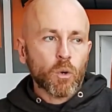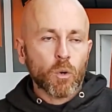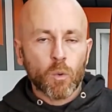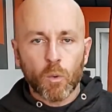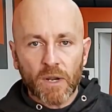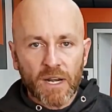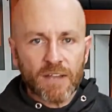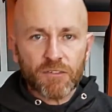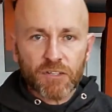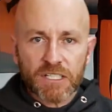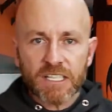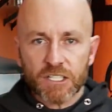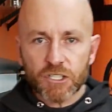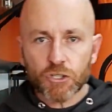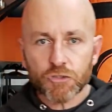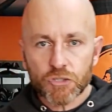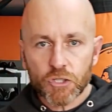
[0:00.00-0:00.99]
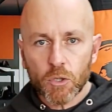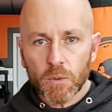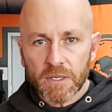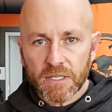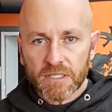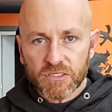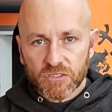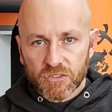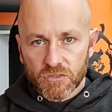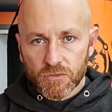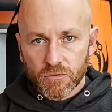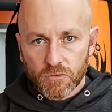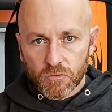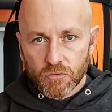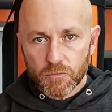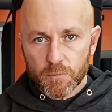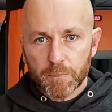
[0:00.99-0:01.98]
Whatever kick you're doing,
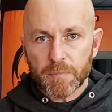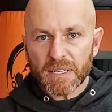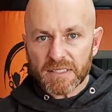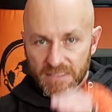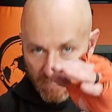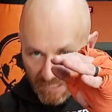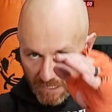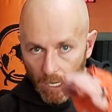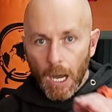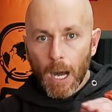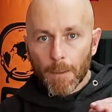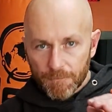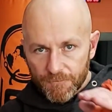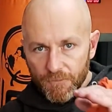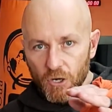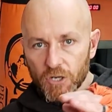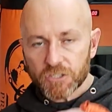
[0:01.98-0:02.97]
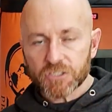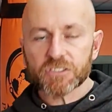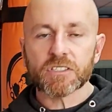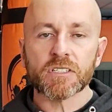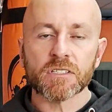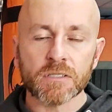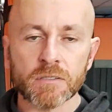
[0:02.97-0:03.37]
pick the knee up first.